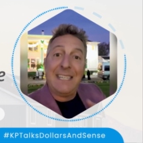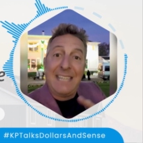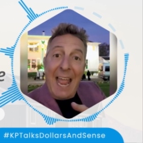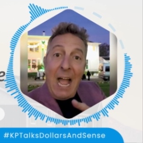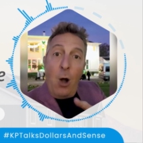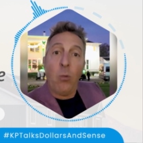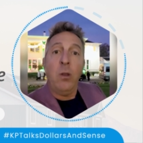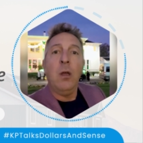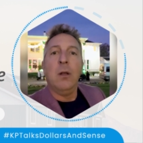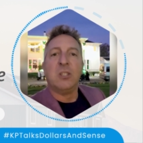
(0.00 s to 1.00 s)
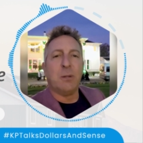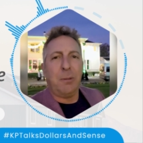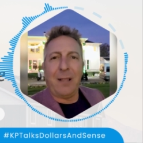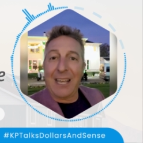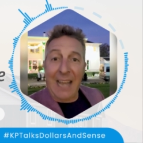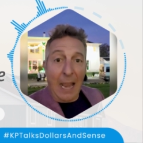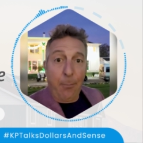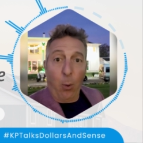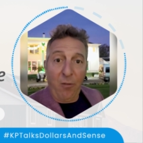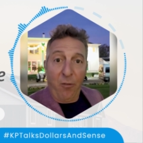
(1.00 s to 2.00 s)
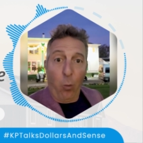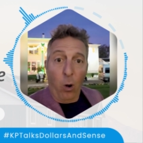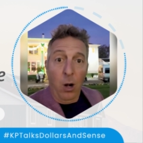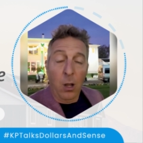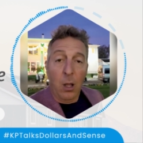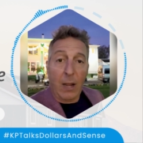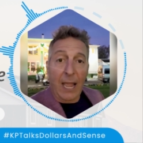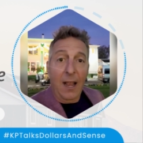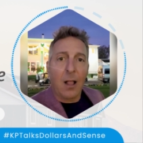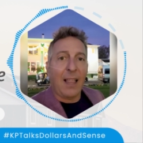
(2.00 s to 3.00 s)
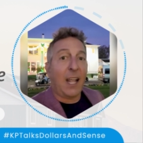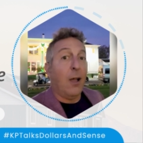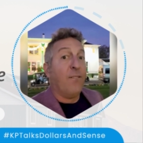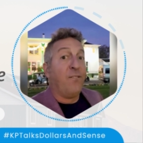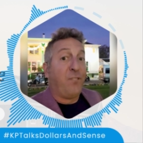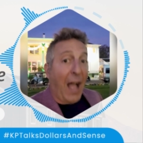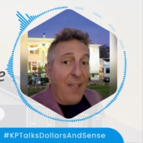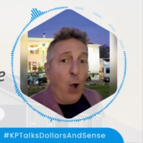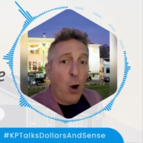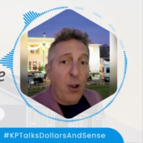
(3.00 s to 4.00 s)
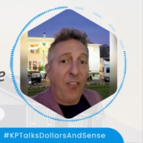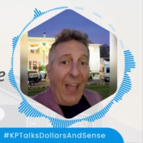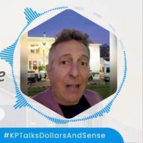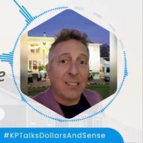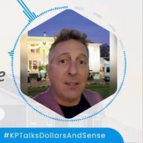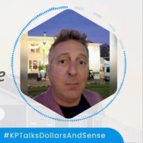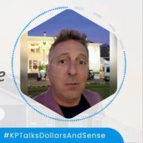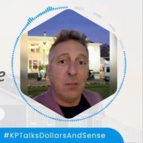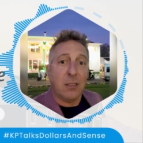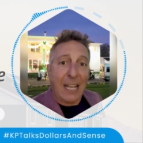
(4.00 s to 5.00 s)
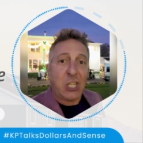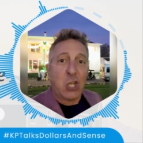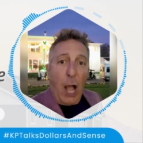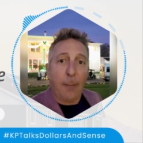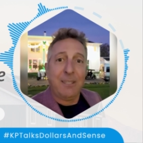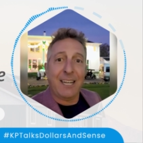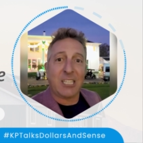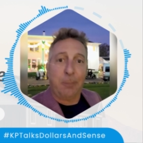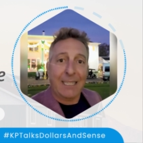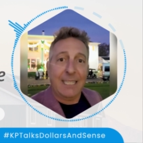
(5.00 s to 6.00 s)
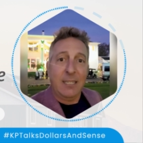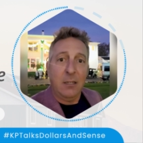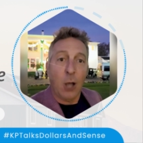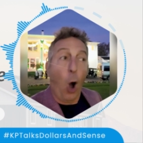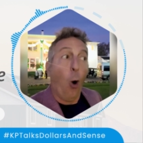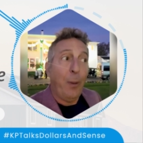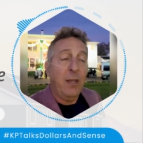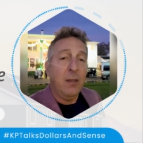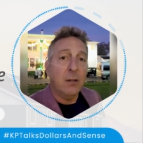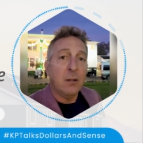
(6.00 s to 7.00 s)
down supposed to be like 9.4. Okay, like 500,000 less jobs than expected open.